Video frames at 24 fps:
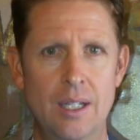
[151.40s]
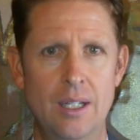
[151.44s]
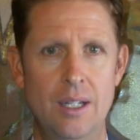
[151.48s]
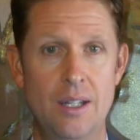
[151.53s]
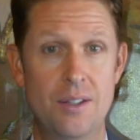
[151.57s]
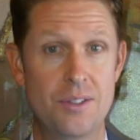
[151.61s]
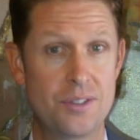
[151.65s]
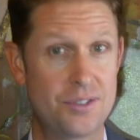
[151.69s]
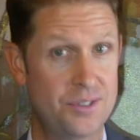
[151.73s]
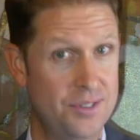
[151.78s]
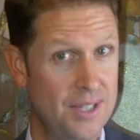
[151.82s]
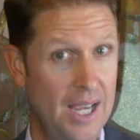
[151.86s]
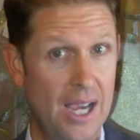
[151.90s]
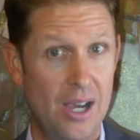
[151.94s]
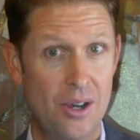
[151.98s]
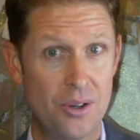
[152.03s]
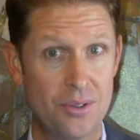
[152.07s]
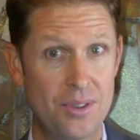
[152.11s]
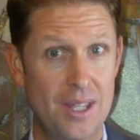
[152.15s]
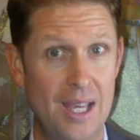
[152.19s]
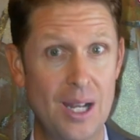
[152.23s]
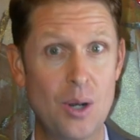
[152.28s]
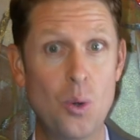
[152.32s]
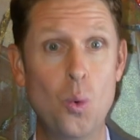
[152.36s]
Now, the
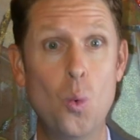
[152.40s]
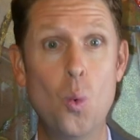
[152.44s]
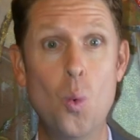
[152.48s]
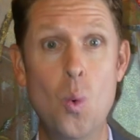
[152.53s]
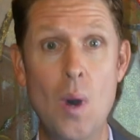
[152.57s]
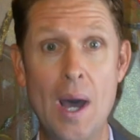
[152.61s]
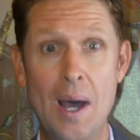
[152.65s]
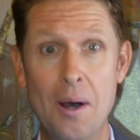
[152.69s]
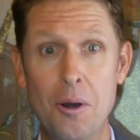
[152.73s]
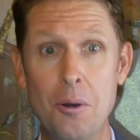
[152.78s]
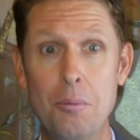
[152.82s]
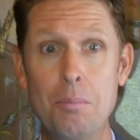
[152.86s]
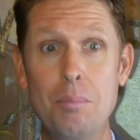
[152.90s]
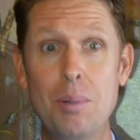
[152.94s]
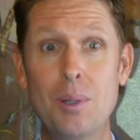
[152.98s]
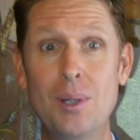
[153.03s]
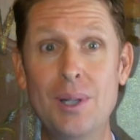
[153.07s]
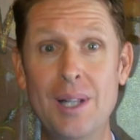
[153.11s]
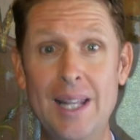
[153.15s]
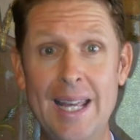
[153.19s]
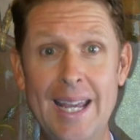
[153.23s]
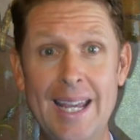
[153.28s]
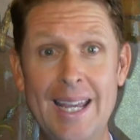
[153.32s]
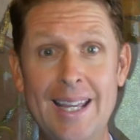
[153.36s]
South had a
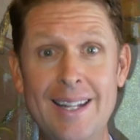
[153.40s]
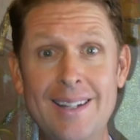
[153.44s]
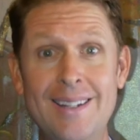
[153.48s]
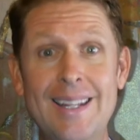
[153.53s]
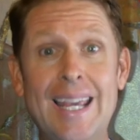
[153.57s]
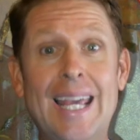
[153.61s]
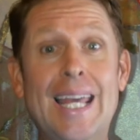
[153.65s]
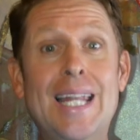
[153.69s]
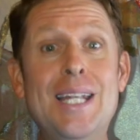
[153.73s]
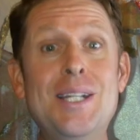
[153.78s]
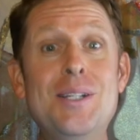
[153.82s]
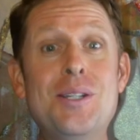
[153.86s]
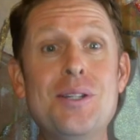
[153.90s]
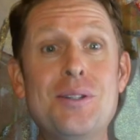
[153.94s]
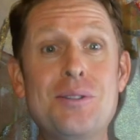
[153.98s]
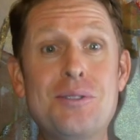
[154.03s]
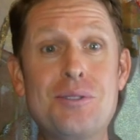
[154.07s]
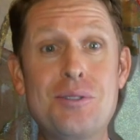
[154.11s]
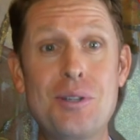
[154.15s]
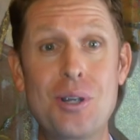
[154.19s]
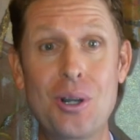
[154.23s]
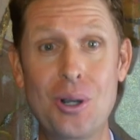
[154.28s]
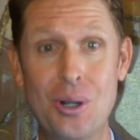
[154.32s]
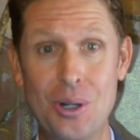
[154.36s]
well-planned and
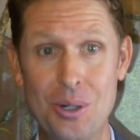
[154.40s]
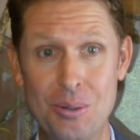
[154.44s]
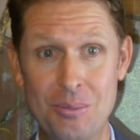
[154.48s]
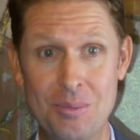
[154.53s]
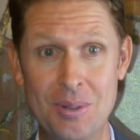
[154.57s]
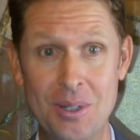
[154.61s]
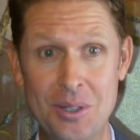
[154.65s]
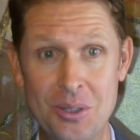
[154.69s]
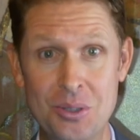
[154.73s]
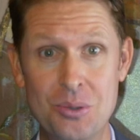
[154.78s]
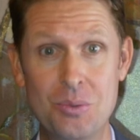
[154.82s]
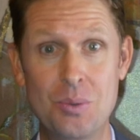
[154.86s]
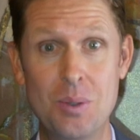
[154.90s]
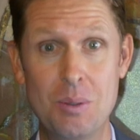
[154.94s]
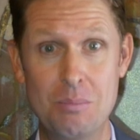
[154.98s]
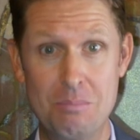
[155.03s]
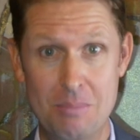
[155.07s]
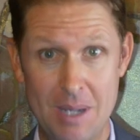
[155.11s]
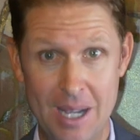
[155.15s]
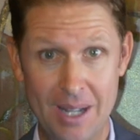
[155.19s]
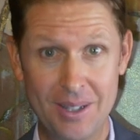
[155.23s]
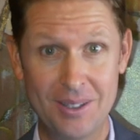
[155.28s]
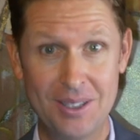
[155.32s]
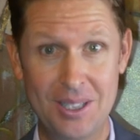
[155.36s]
determined
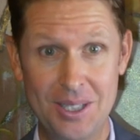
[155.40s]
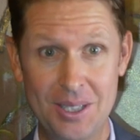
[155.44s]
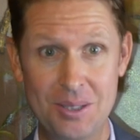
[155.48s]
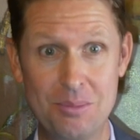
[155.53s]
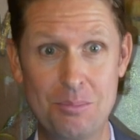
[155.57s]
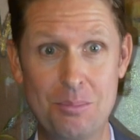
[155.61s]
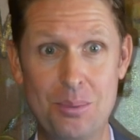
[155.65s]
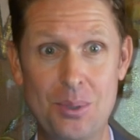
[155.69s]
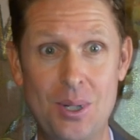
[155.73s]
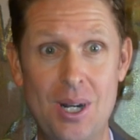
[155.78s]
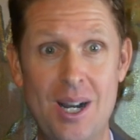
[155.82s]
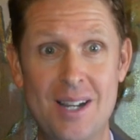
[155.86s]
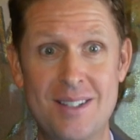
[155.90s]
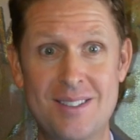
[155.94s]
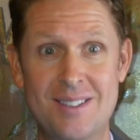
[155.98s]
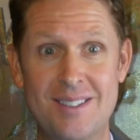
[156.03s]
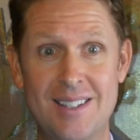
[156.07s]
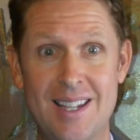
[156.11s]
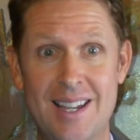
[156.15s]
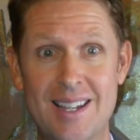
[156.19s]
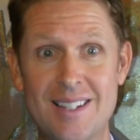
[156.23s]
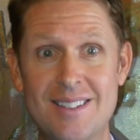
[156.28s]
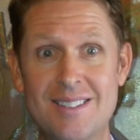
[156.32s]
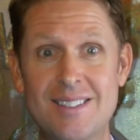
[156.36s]
rebellion
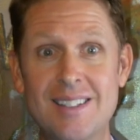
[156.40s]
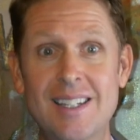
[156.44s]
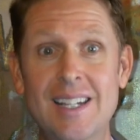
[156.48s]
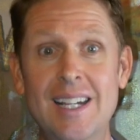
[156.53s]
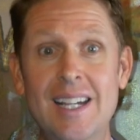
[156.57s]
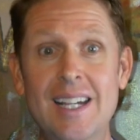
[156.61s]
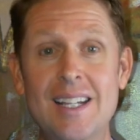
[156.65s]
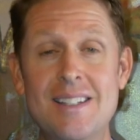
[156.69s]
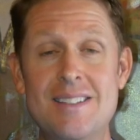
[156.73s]
process